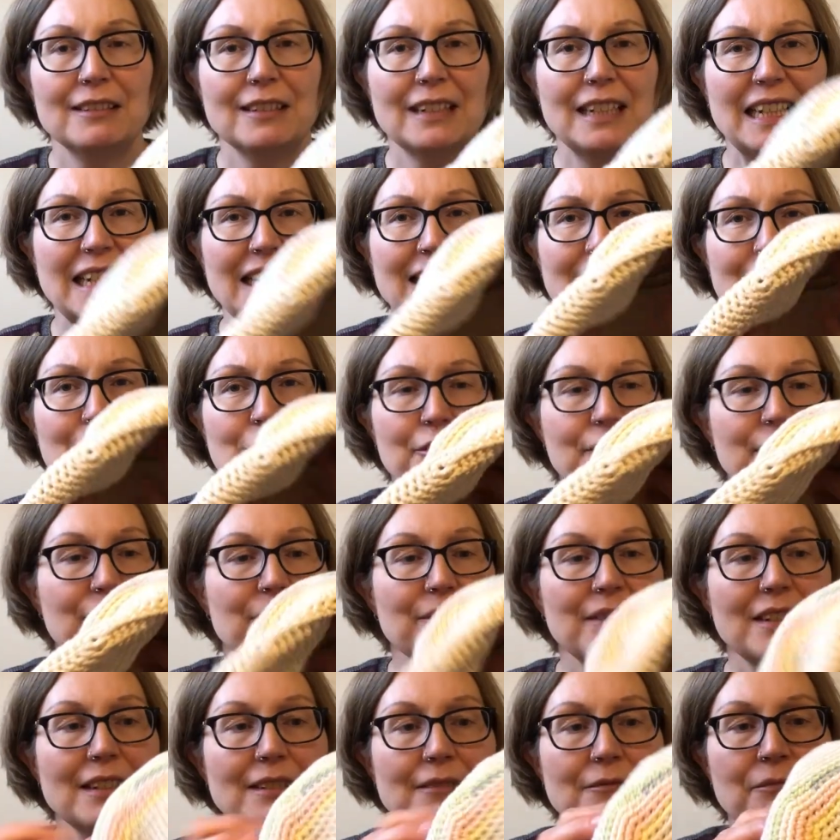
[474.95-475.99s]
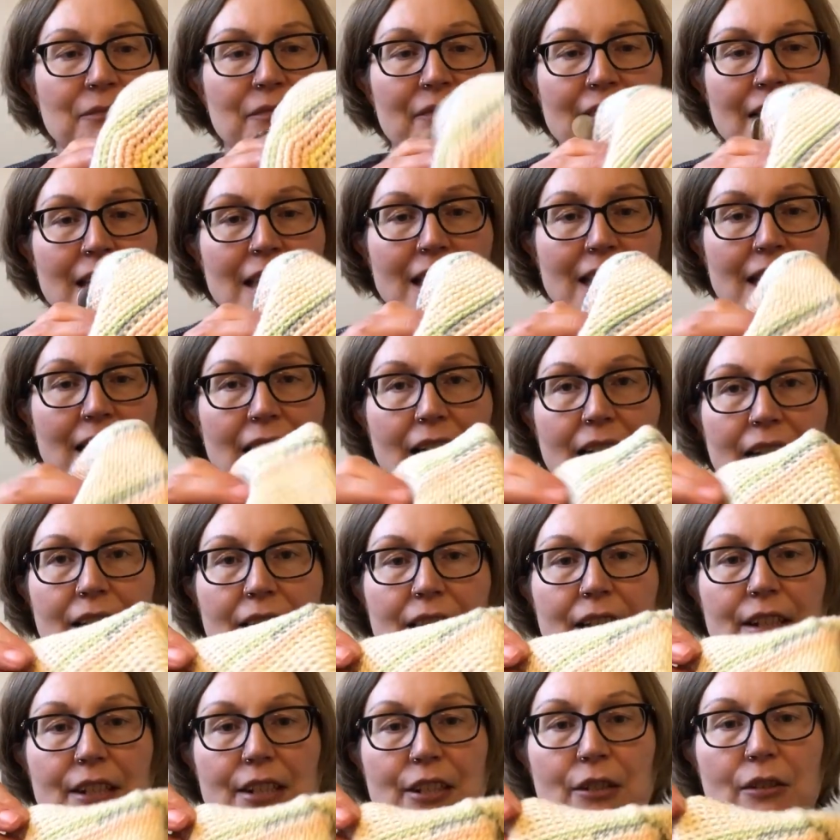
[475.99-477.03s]
head or something.
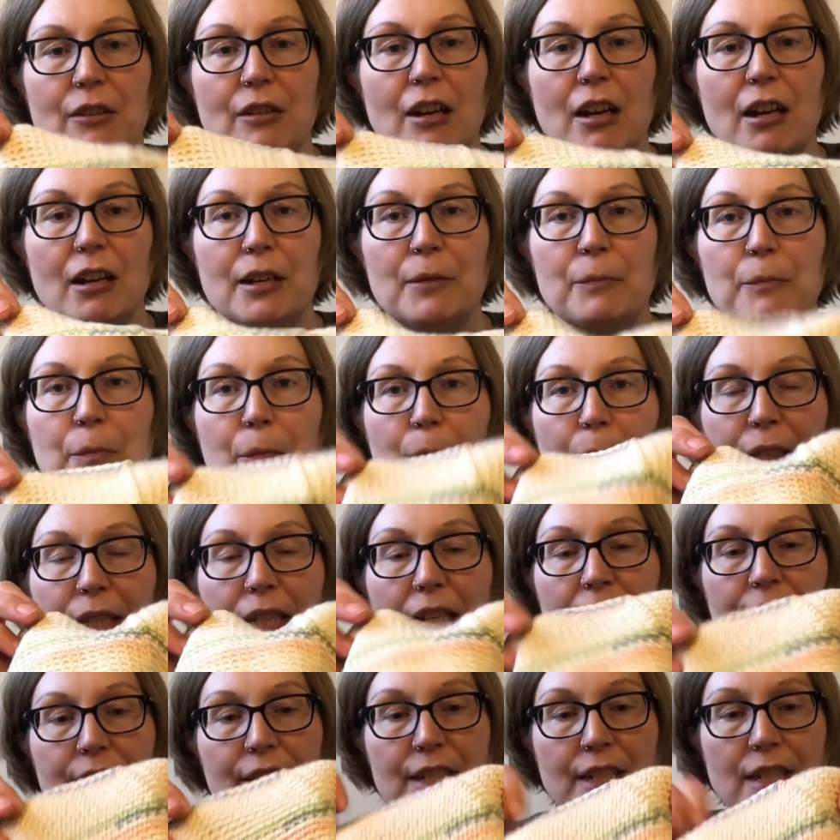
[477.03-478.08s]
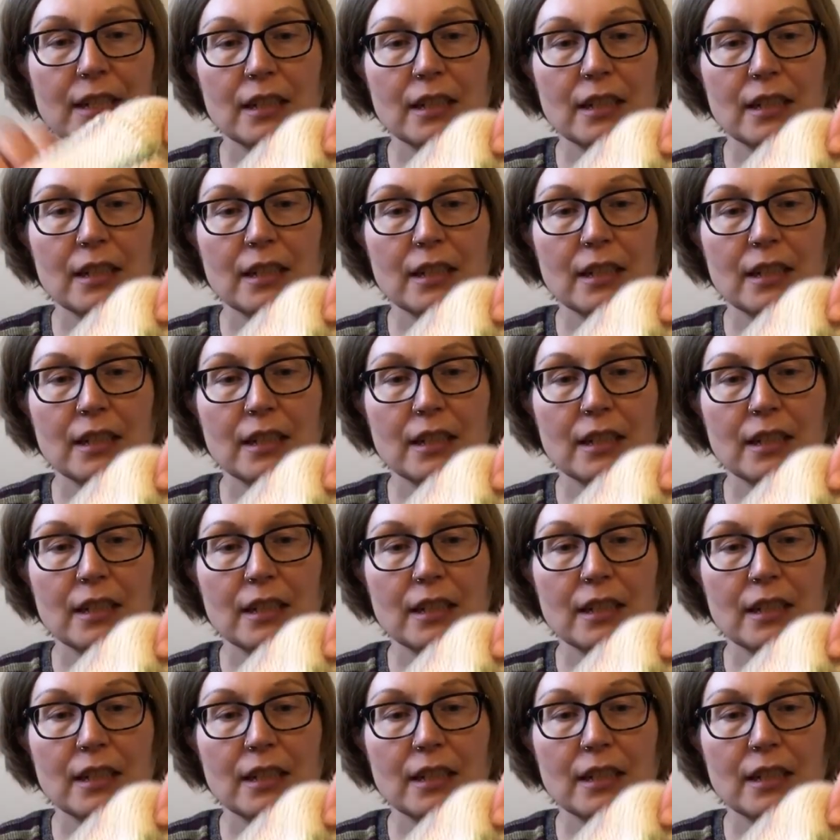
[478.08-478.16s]
So my next